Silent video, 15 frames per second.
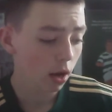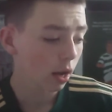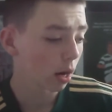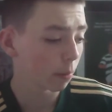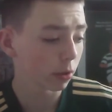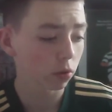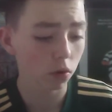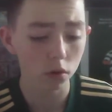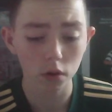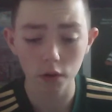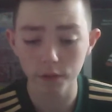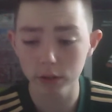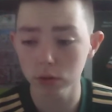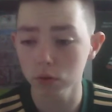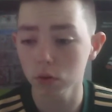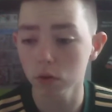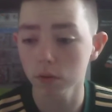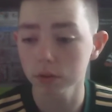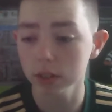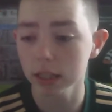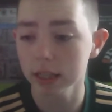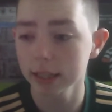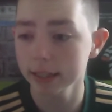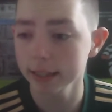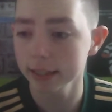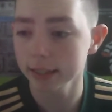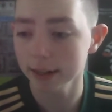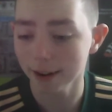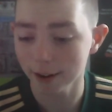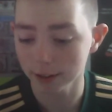and I made on a video on obviously
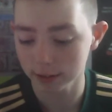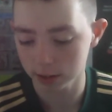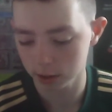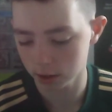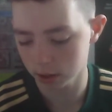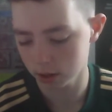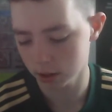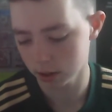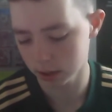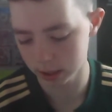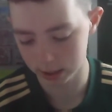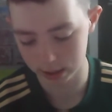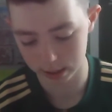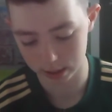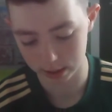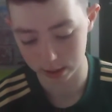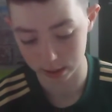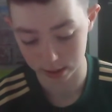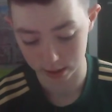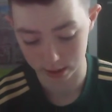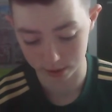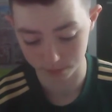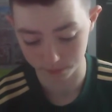Carter,